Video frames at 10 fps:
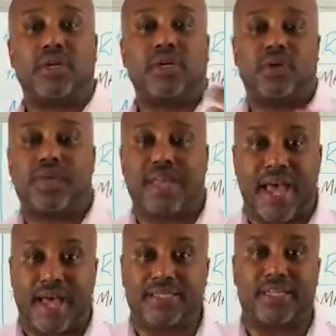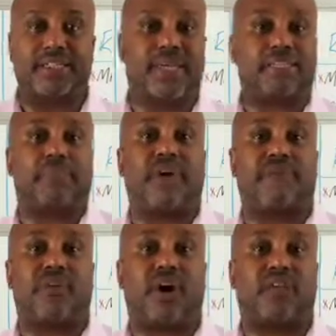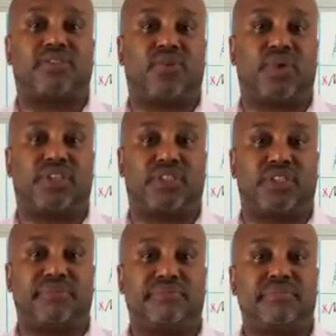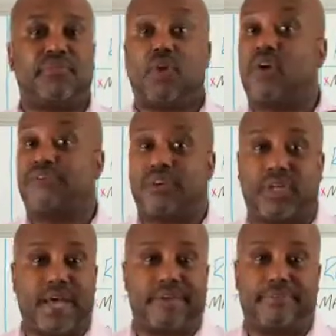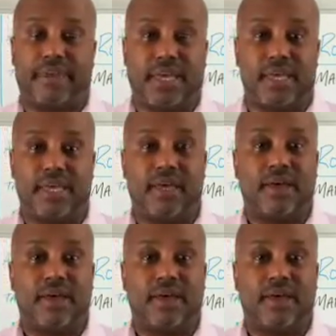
You can access that to pay for college tuition. Or if you're like me